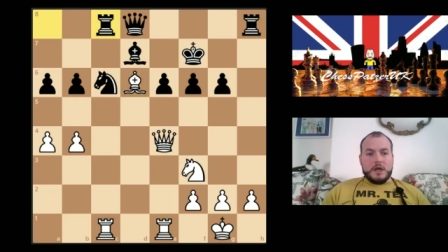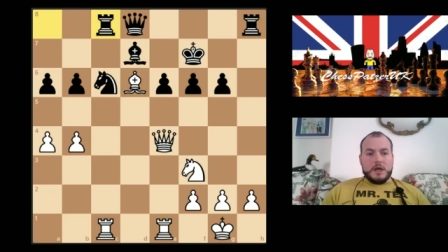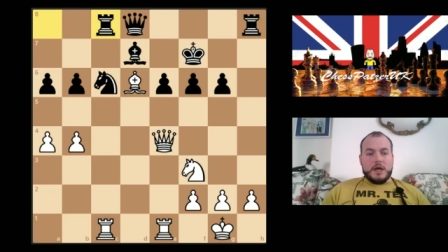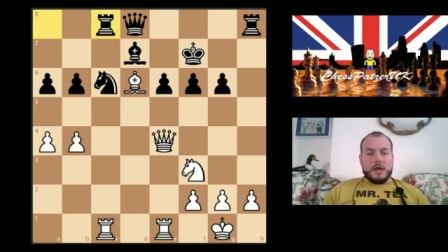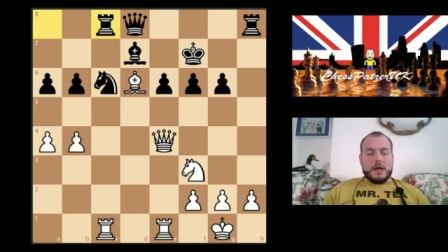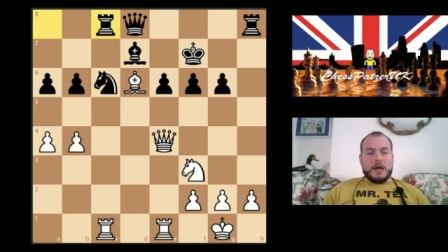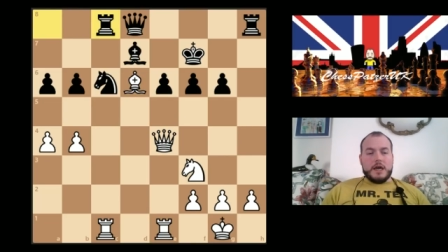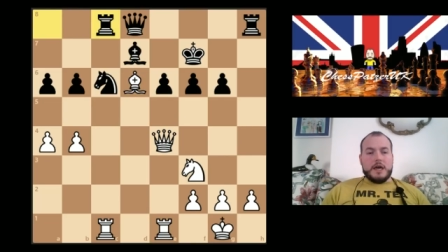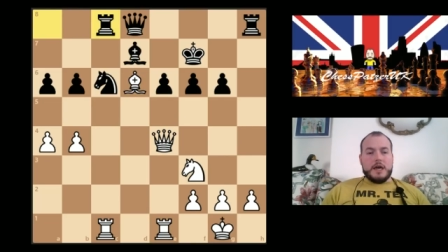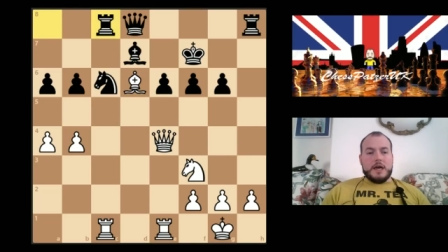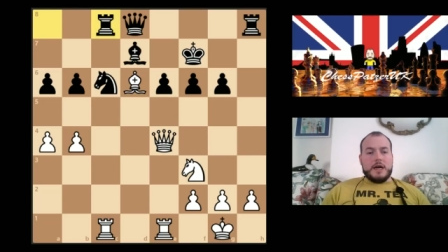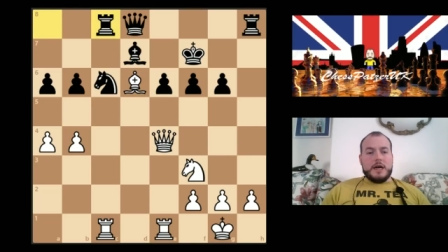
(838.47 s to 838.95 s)

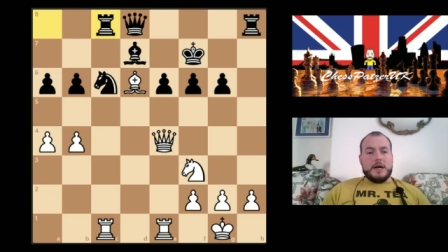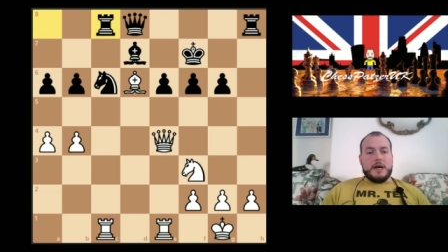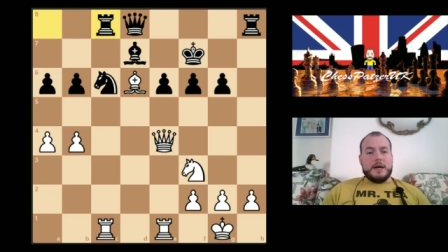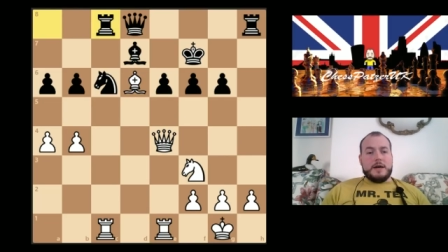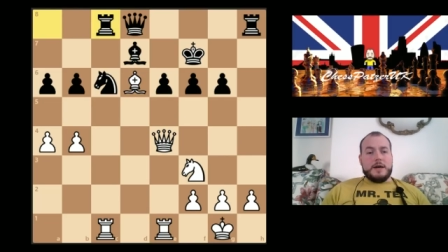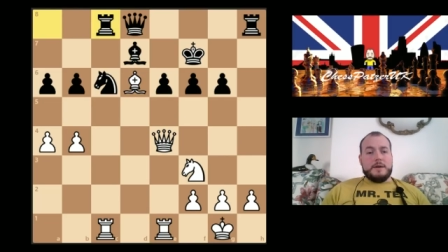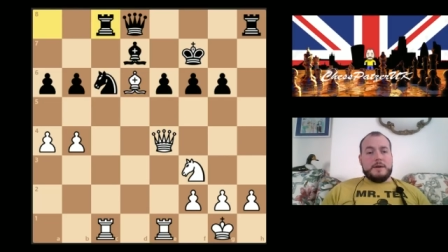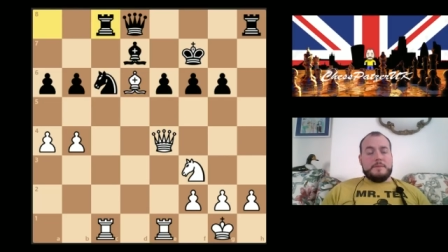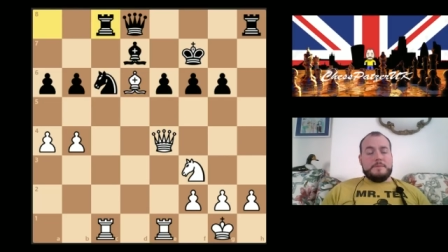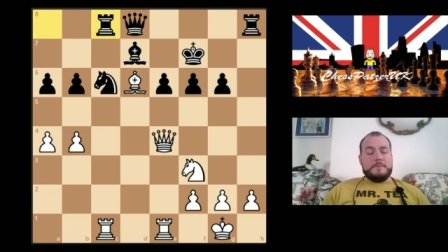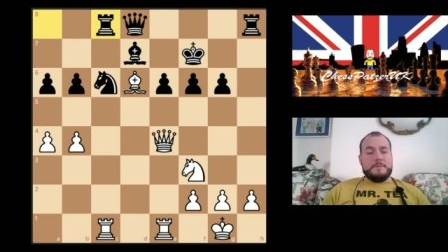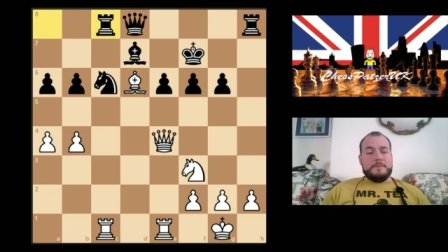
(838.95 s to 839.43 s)

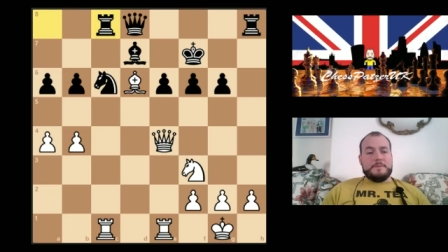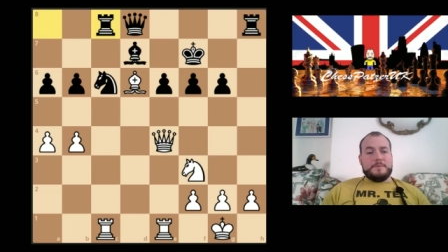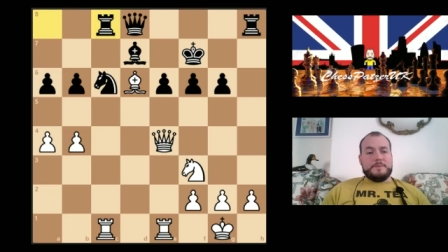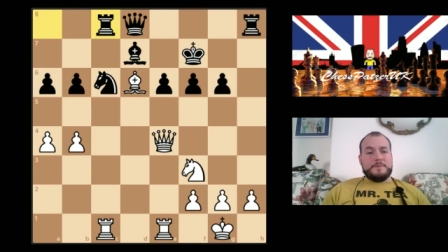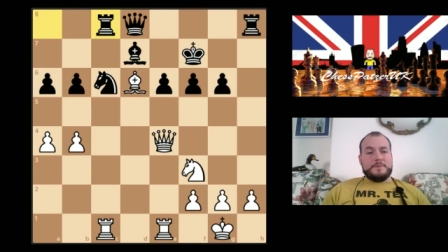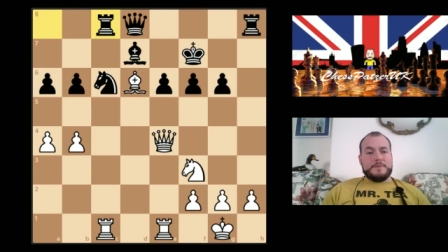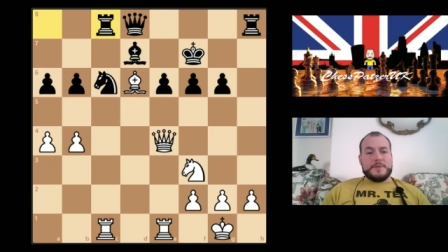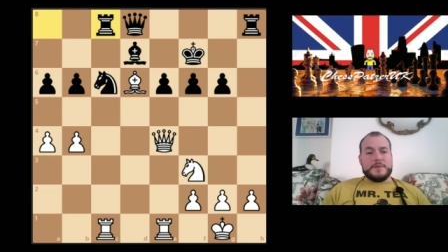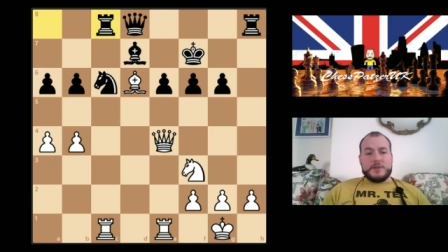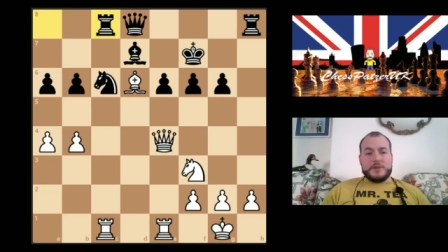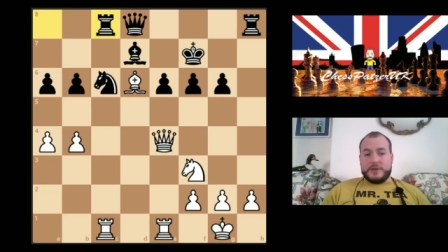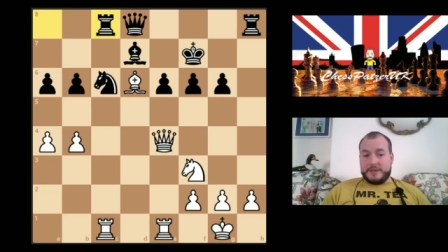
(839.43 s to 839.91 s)

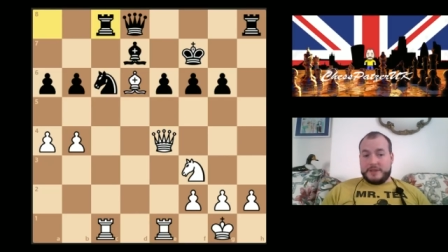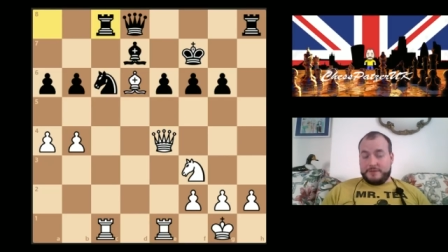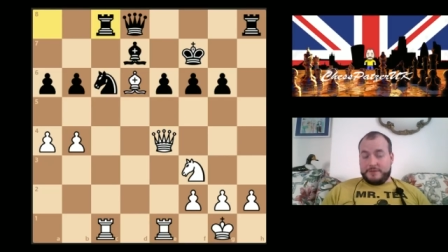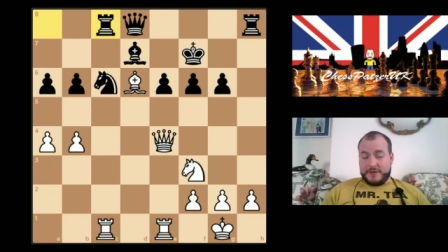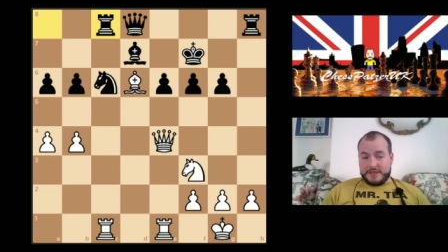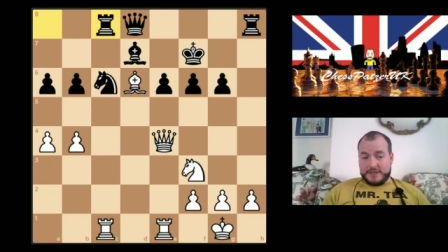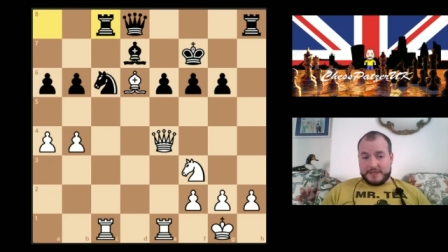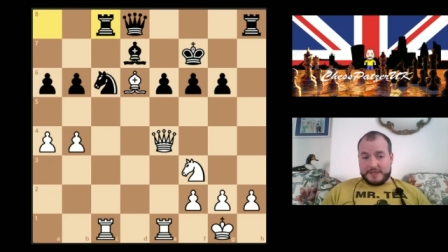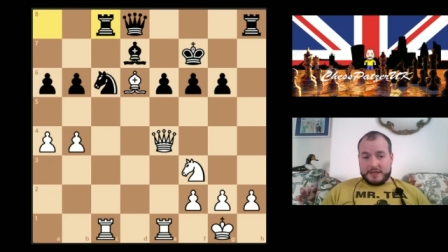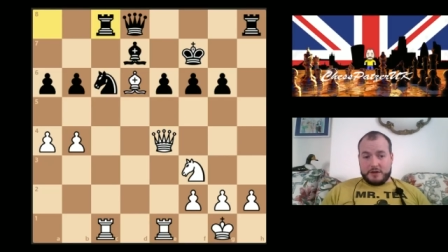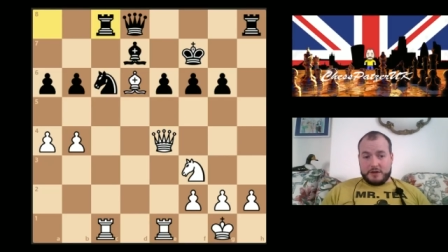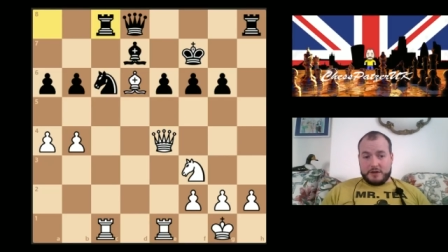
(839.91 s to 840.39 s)
So he
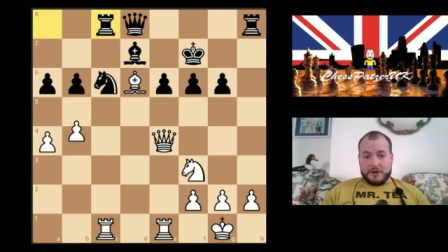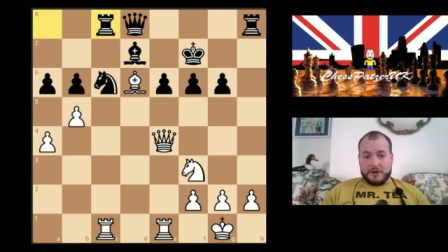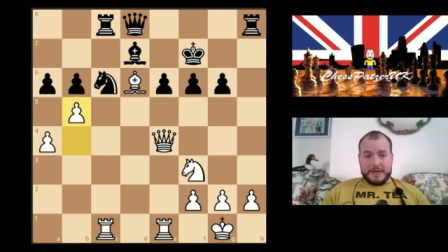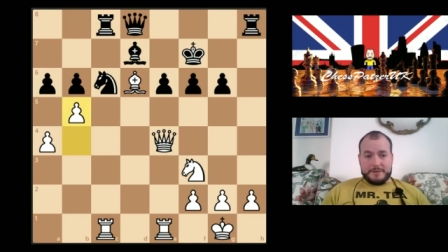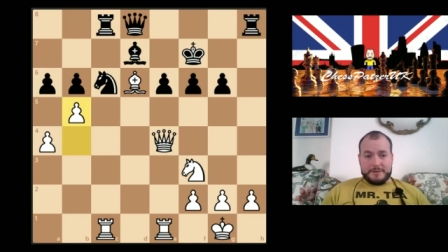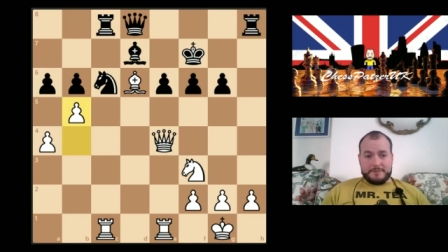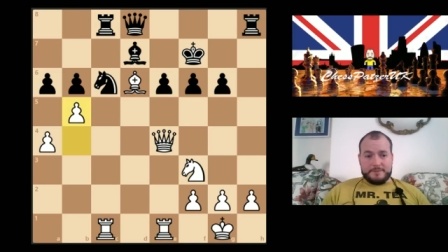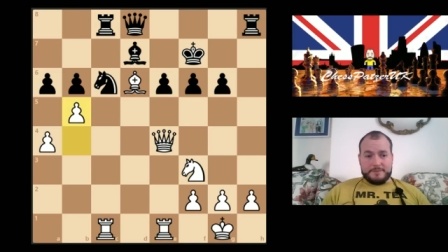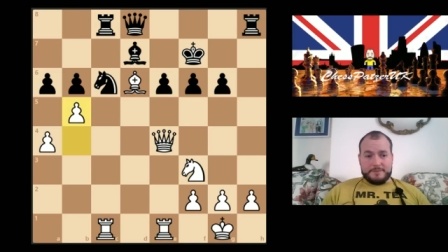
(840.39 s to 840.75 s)
defends the knight.